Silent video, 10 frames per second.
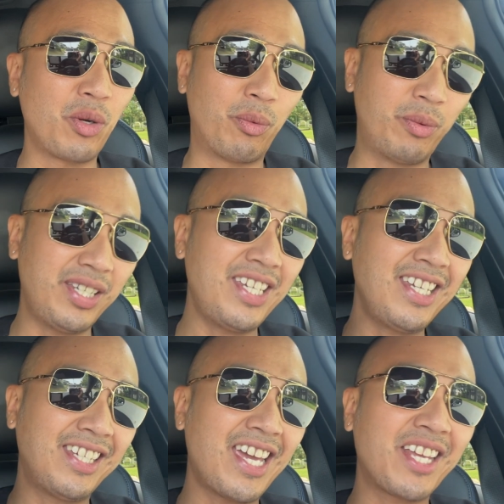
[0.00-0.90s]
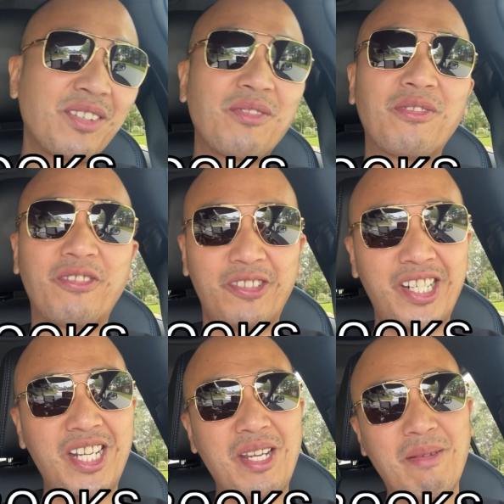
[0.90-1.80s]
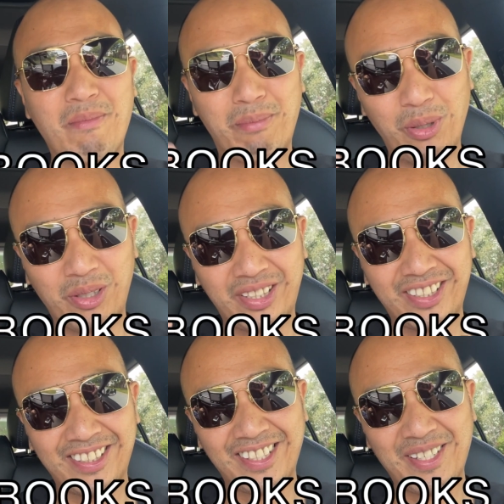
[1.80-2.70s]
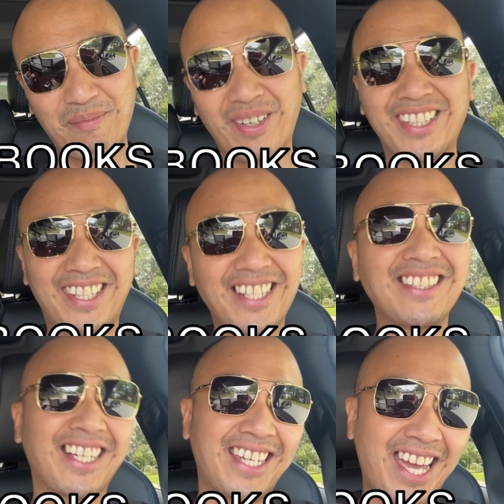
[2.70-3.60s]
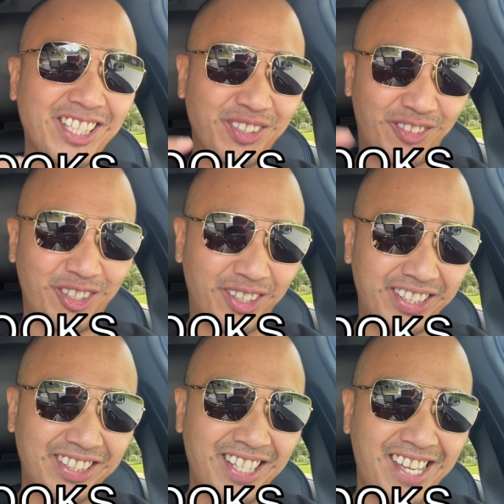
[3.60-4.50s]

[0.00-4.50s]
We get free books, but there's a catch, of course.